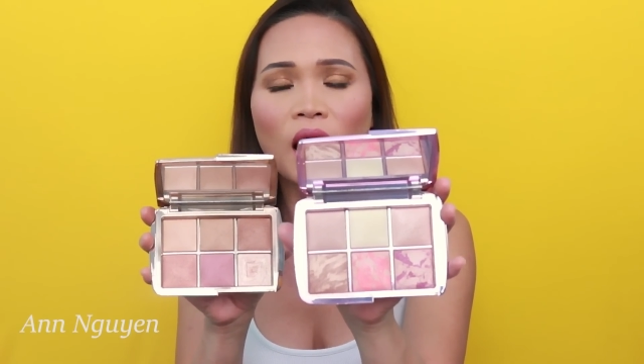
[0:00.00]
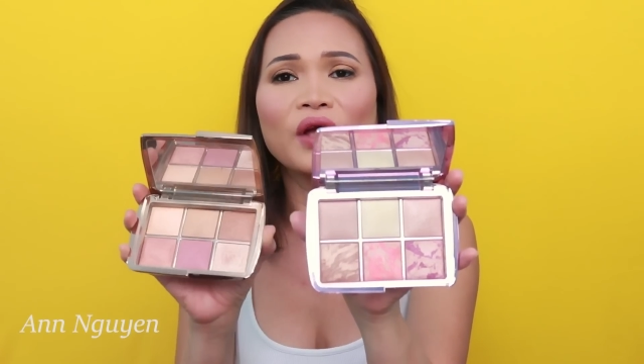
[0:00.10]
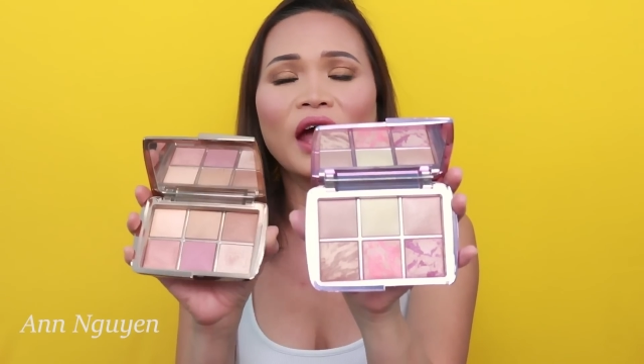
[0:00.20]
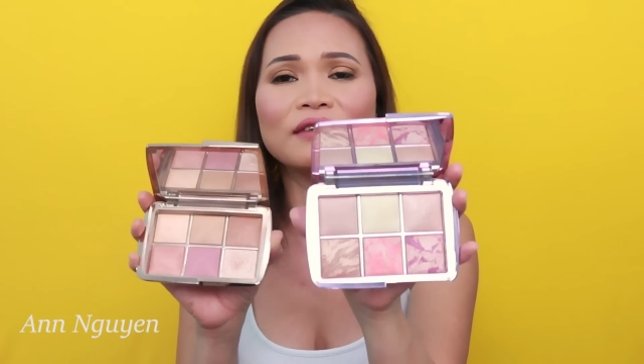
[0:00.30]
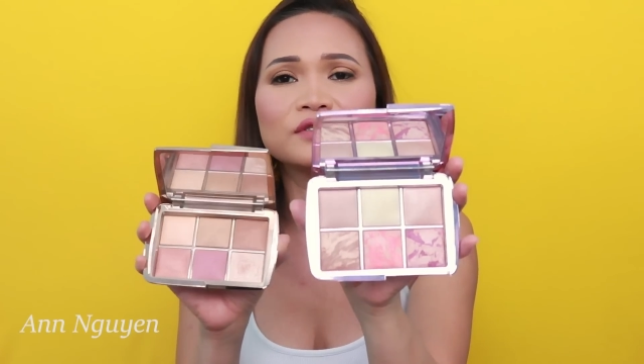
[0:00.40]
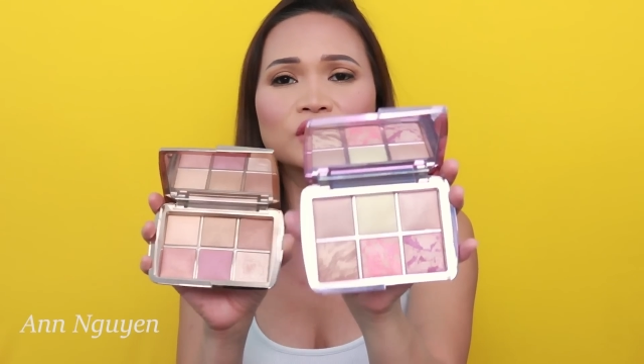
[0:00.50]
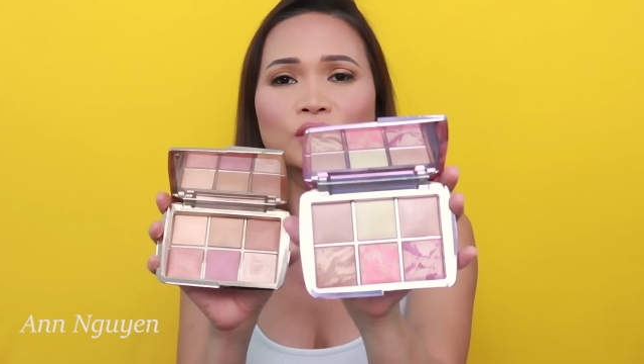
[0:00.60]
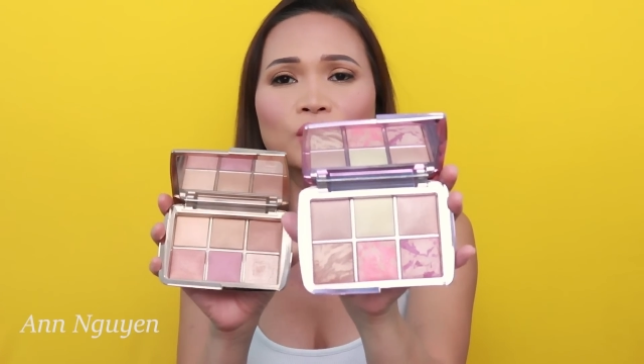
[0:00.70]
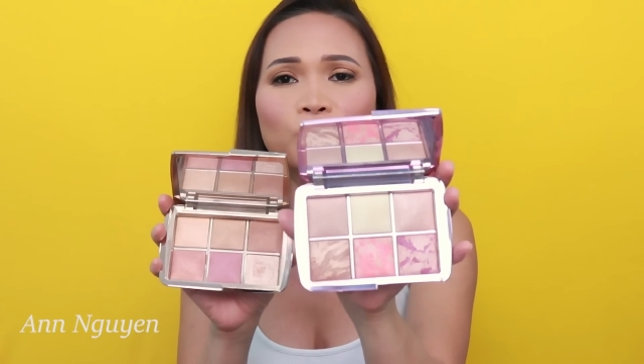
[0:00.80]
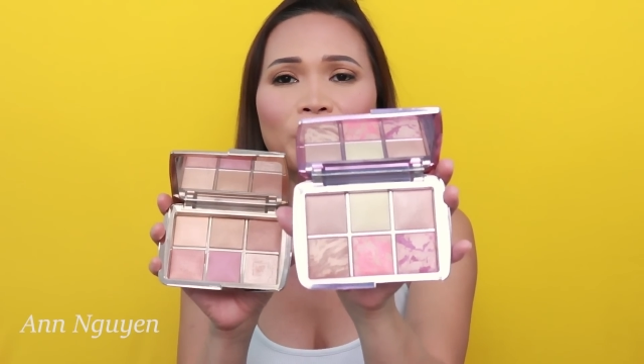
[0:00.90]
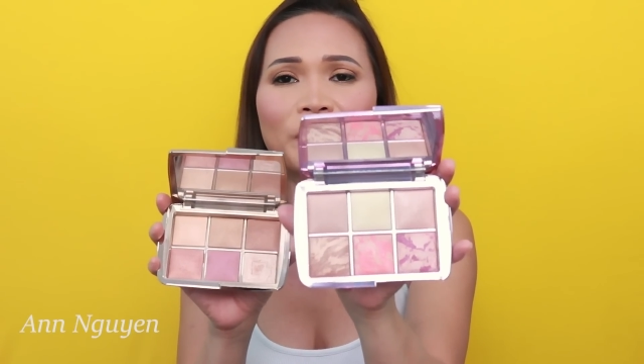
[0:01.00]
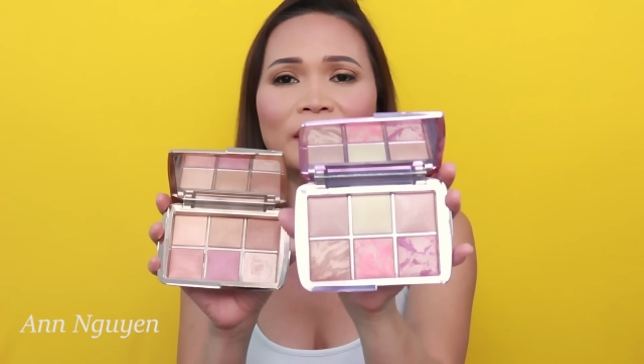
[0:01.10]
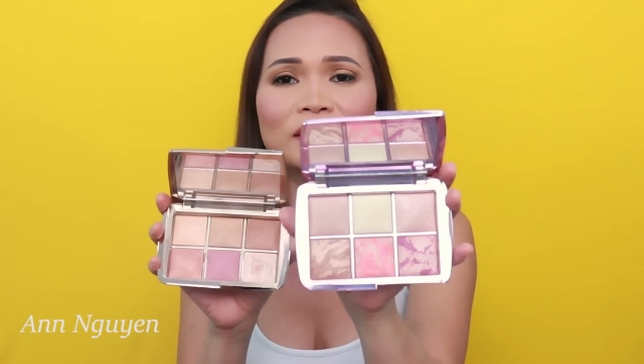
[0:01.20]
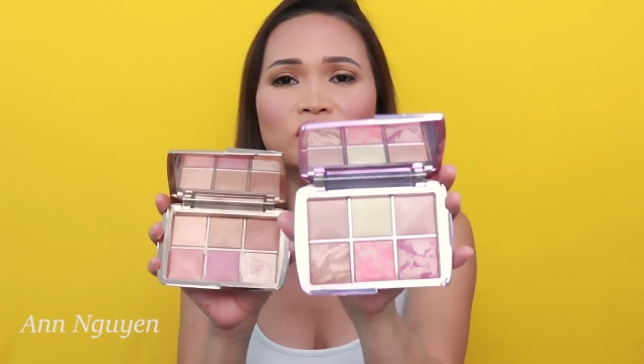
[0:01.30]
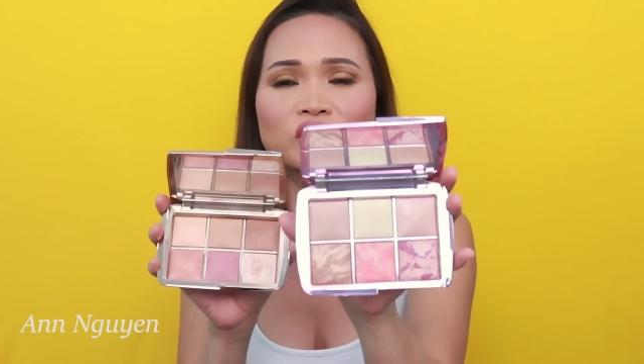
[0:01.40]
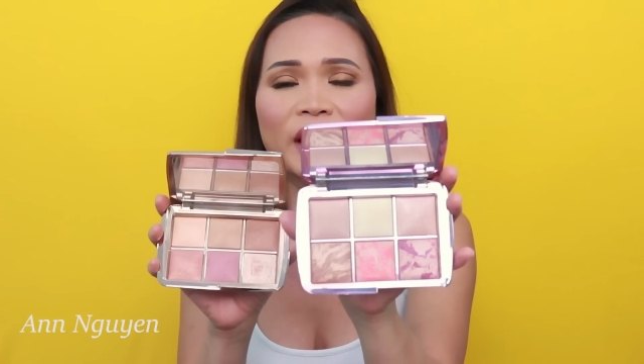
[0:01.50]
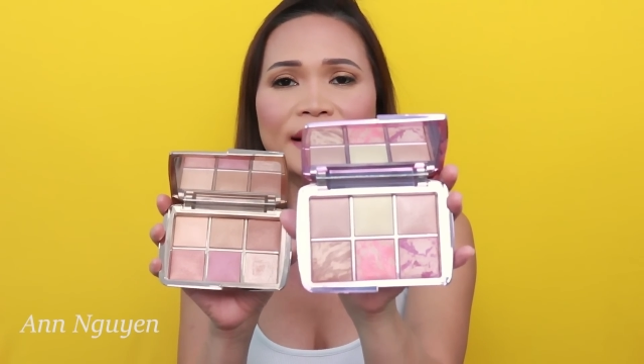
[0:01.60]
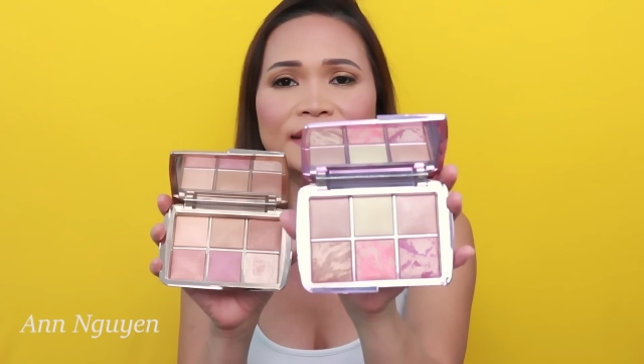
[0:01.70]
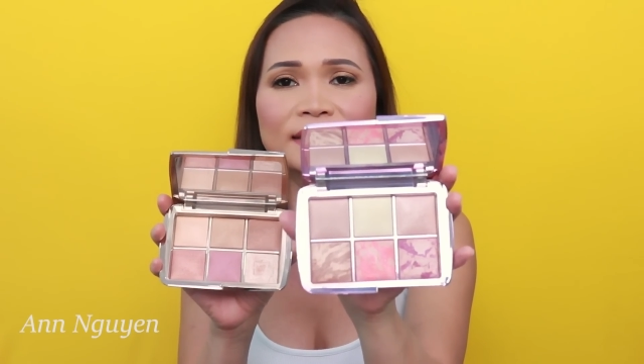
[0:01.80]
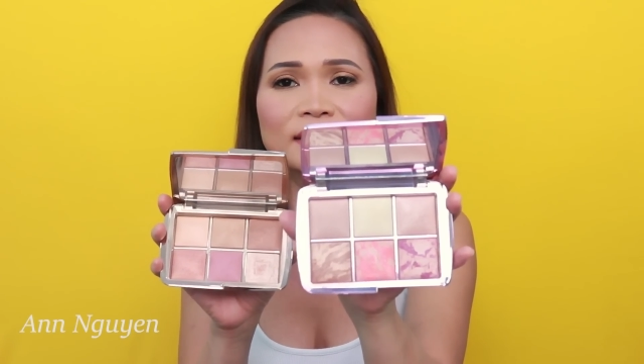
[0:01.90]
you have two repeated
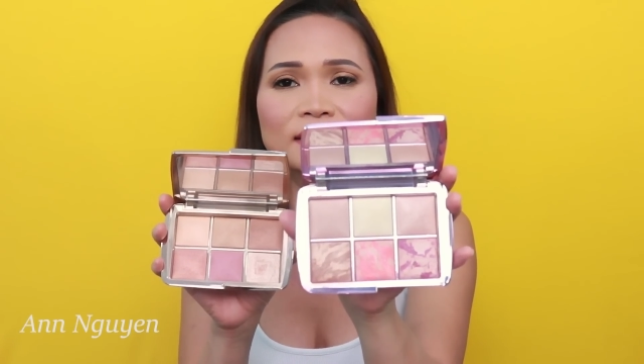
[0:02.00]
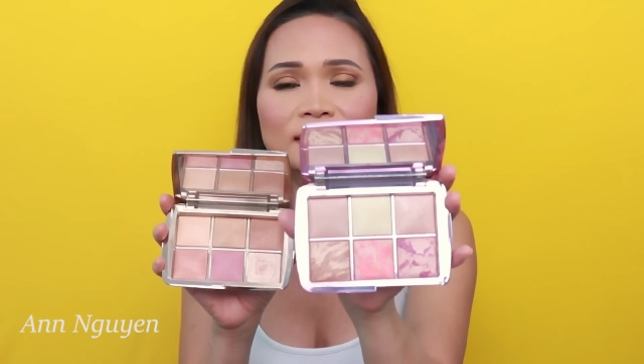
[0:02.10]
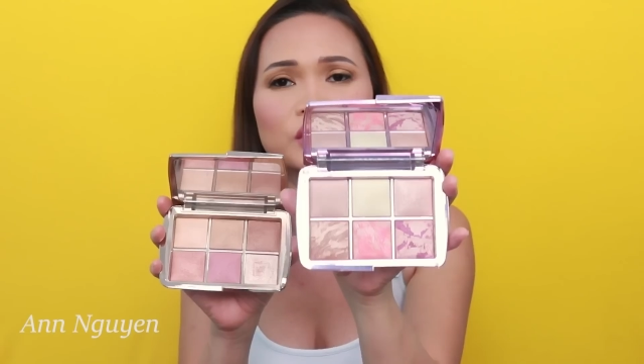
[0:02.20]
shades.